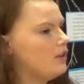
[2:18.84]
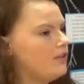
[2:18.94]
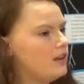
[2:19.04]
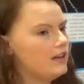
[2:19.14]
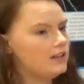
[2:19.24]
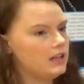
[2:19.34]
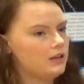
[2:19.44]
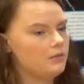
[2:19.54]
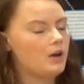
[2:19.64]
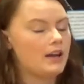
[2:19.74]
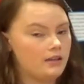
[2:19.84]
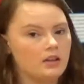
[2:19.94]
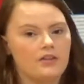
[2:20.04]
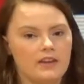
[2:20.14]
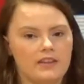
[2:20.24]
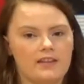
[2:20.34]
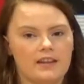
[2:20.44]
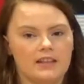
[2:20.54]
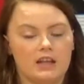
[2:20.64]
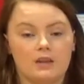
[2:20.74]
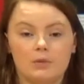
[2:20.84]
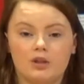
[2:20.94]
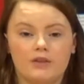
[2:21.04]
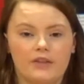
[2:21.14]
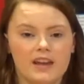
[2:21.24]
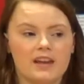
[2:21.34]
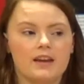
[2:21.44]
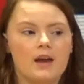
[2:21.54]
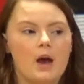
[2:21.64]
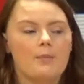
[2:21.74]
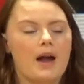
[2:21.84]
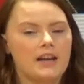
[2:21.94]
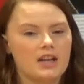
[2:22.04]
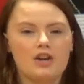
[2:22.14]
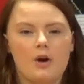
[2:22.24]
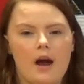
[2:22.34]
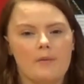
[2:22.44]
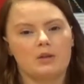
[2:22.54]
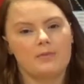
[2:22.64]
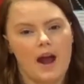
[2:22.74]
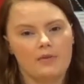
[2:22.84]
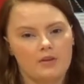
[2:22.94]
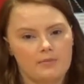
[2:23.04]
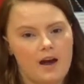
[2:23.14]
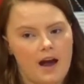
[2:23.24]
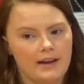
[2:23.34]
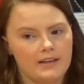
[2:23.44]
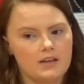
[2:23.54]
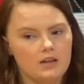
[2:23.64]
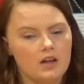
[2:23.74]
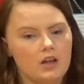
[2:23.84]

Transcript: to think lightning, well, I still think that lightning is a beautiful thing, but I didn't know how much math was behind it.